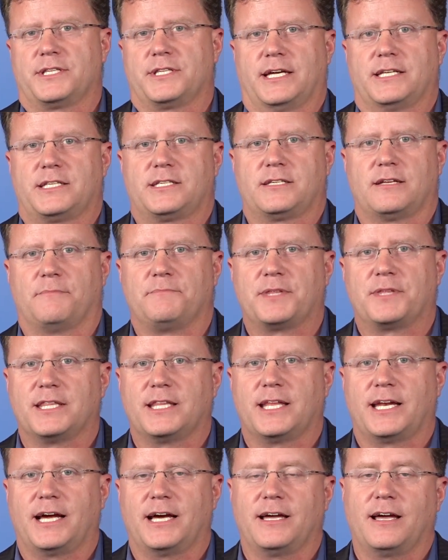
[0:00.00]
That's something
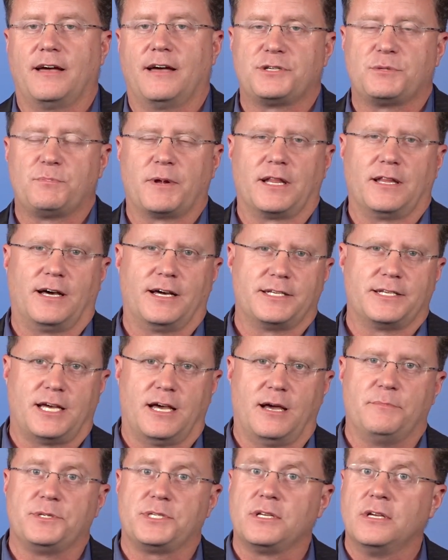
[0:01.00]
that I have spent a lot of
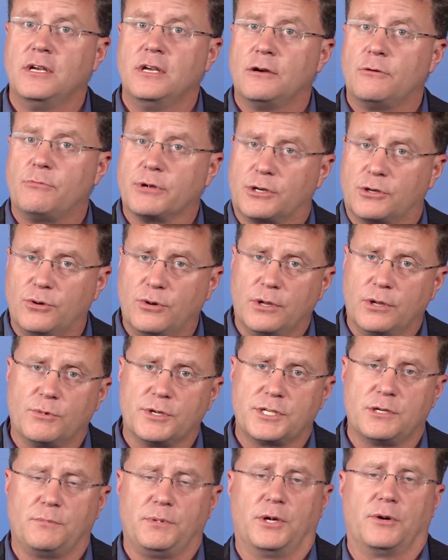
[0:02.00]
time is recruiting
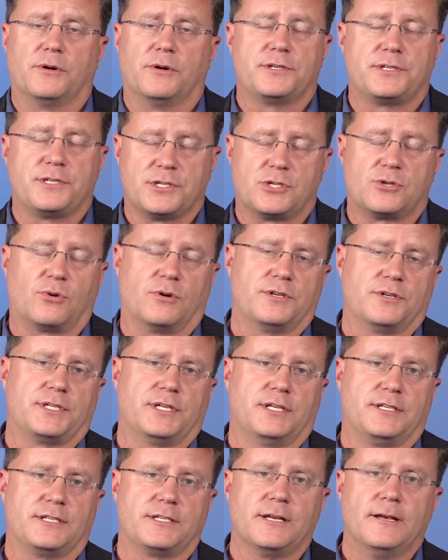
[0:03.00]
whistleblowers and
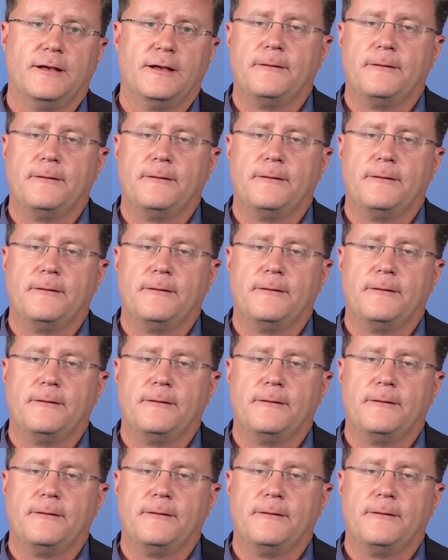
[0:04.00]
sources,